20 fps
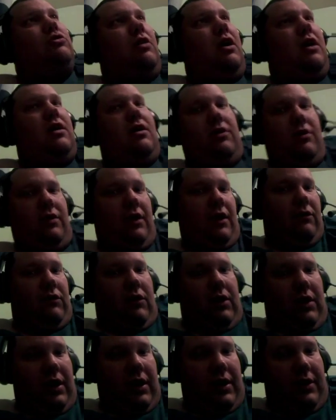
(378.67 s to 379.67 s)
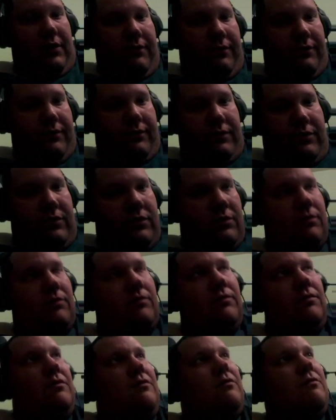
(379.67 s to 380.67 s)
trying to save the day.
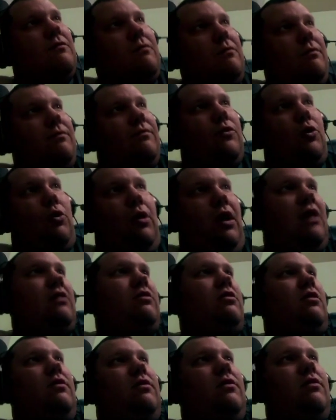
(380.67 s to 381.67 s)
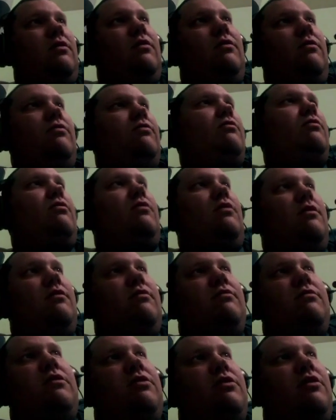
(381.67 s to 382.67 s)
Granted,
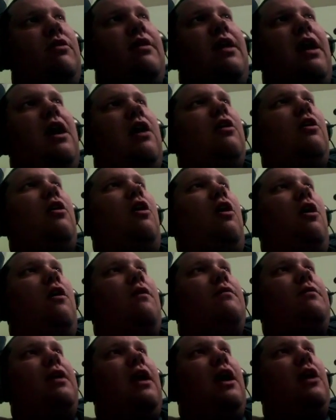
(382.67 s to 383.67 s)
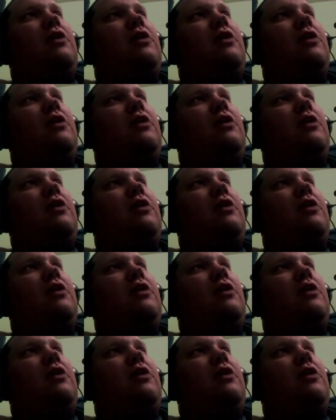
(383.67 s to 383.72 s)
they're now calling the